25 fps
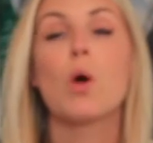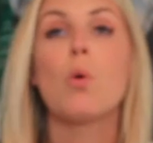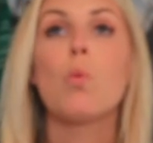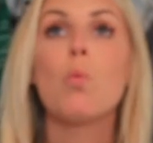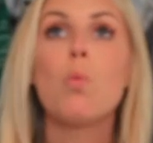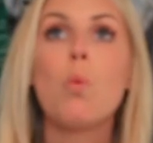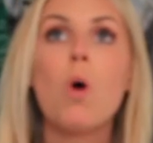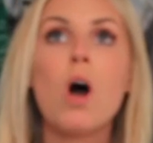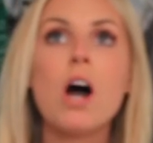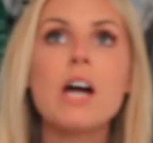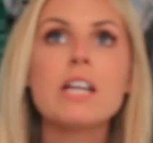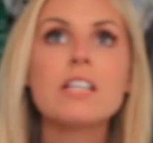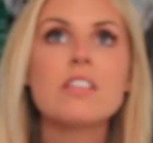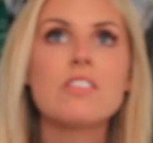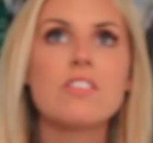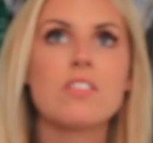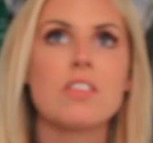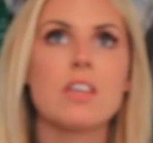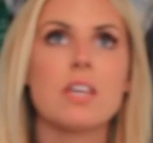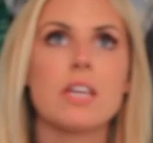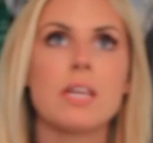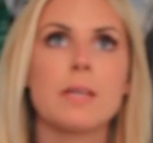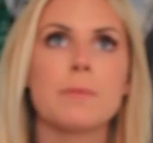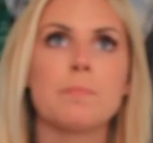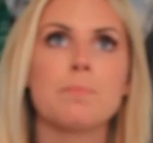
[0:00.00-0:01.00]
One
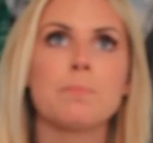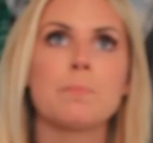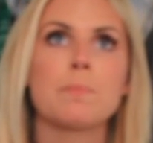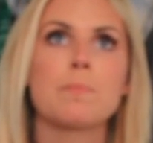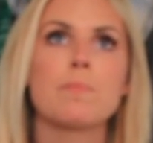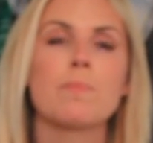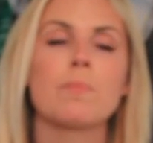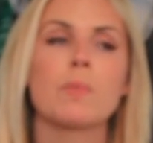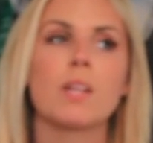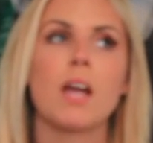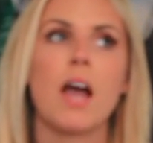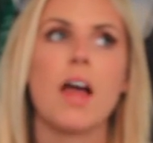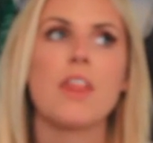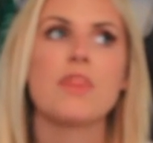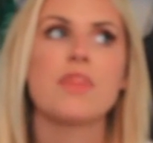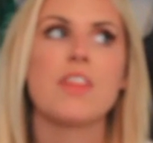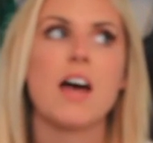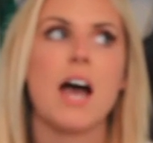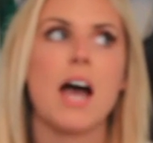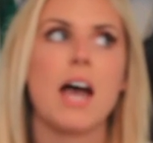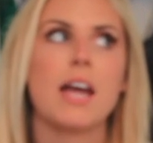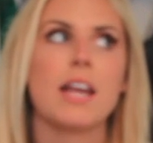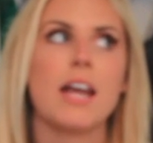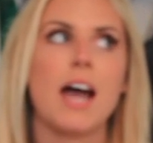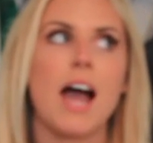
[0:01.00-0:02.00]
thing
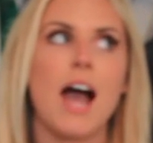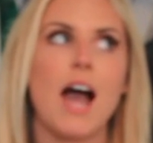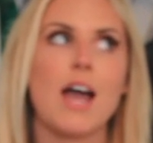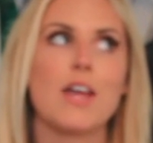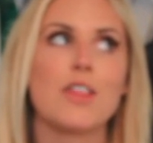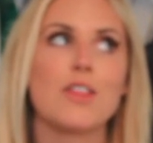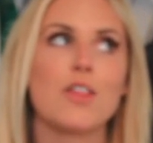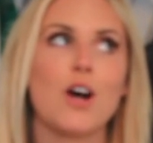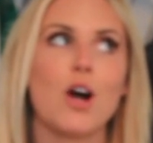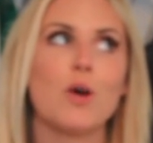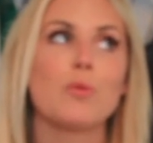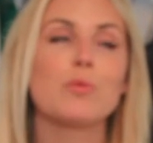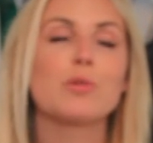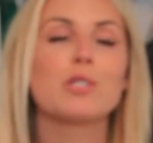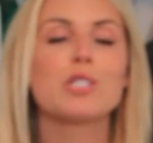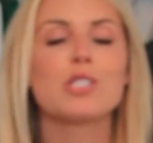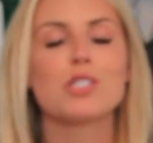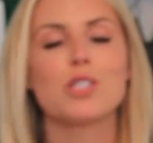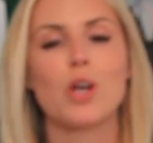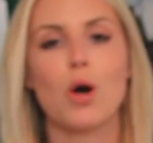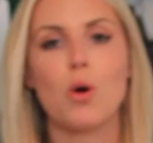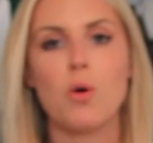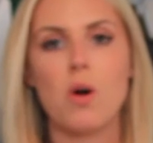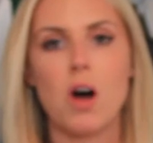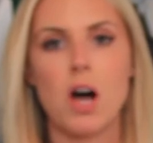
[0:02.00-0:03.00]
that I thought was
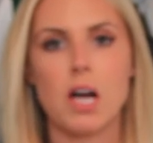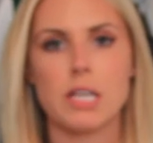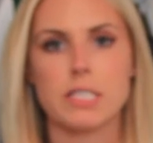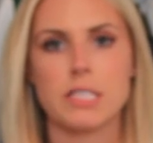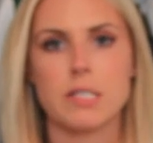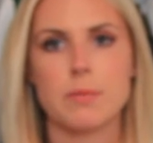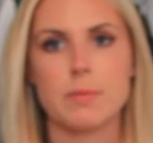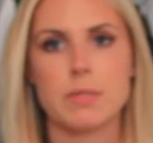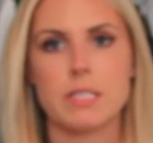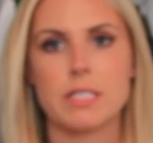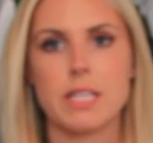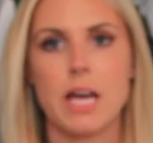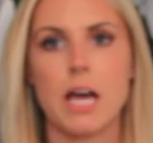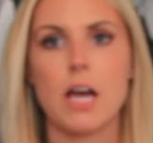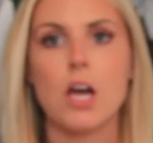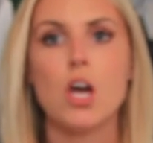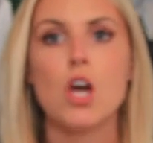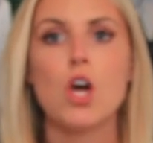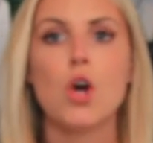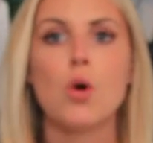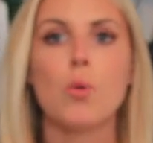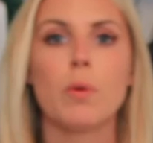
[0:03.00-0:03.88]
so awesome is that